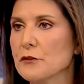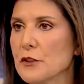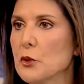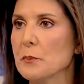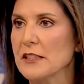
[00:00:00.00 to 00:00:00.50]

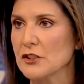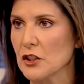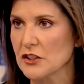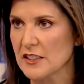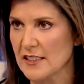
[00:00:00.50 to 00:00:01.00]
vote based
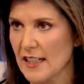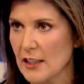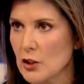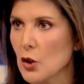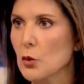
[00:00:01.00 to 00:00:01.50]
on
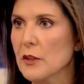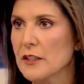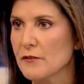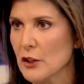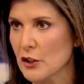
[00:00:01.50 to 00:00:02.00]
style or we
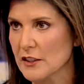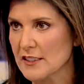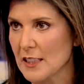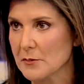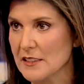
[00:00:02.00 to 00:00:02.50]
can vote on
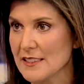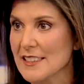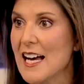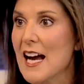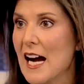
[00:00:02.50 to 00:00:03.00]
substance.
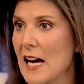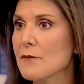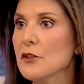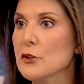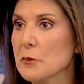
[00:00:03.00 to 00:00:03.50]
I'm
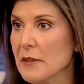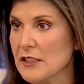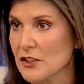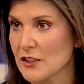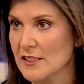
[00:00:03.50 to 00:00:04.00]
voting
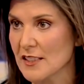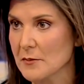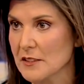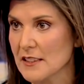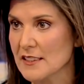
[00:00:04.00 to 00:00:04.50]
based on
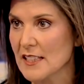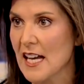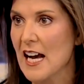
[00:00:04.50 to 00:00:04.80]
substance.